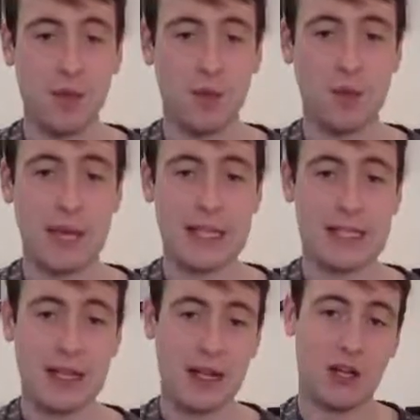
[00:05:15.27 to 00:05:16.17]
we're
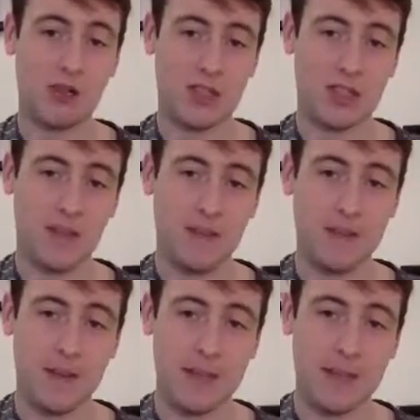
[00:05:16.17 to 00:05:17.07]
placing it across the
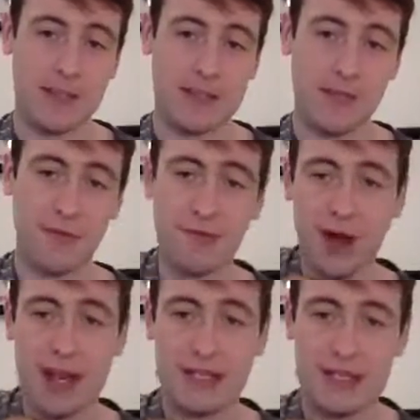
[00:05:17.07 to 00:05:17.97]
first
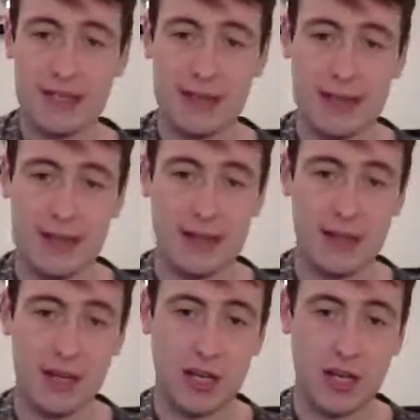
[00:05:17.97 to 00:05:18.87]
frets
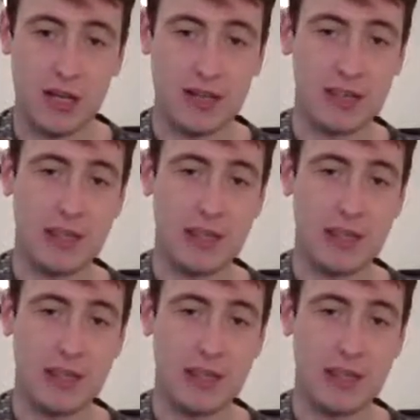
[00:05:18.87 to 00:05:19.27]
of our